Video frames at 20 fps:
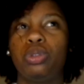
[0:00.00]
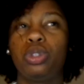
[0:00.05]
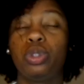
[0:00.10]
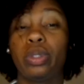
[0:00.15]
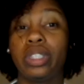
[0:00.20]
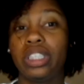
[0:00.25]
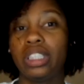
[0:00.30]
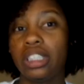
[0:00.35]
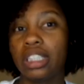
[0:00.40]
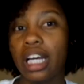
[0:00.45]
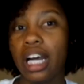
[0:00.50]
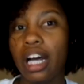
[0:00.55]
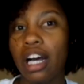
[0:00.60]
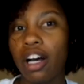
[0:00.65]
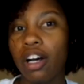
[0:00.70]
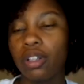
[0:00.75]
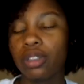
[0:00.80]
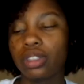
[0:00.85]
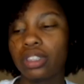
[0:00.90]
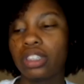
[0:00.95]
twist
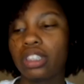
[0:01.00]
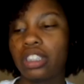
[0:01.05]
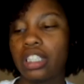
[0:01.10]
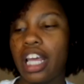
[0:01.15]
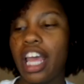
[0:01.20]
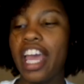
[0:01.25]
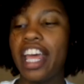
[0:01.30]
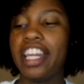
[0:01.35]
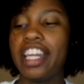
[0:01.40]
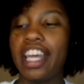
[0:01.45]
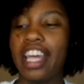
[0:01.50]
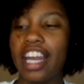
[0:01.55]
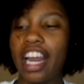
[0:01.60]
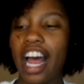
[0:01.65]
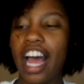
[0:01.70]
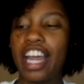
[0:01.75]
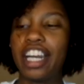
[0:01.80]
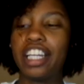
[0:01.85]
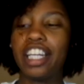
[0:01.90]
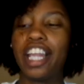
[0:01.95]
outs, and then
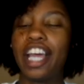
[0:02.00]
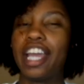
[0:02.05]
I'd